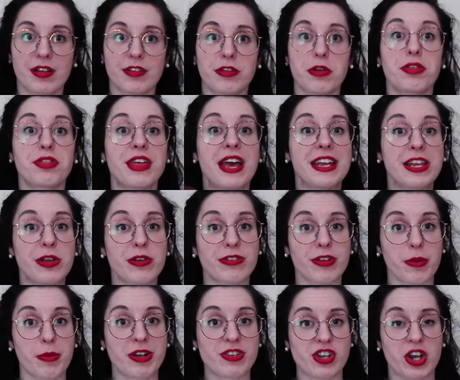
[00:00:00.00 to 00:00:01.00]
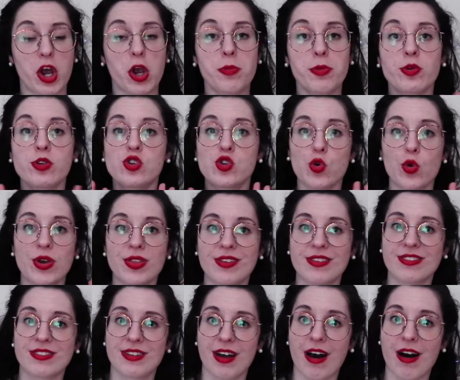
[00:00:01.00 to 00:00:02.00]
So thank you so much, I hope you enjoy
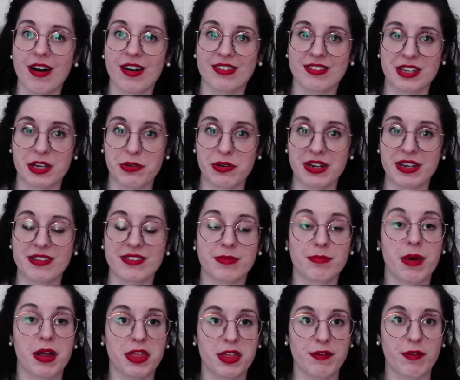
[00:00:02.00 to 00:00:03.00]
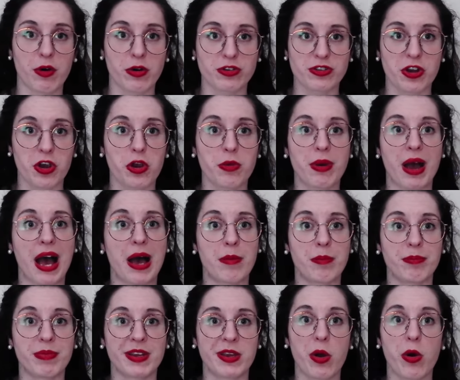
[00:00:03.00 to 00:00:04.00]
this dark series, month of October
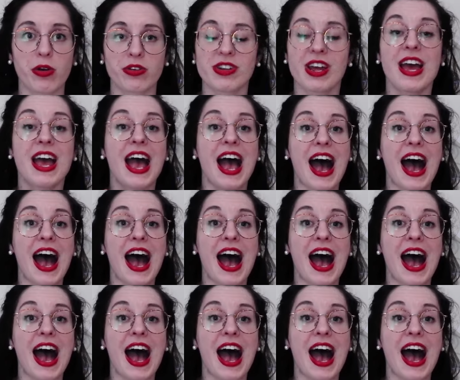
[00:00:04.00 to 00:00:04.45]
and beyond,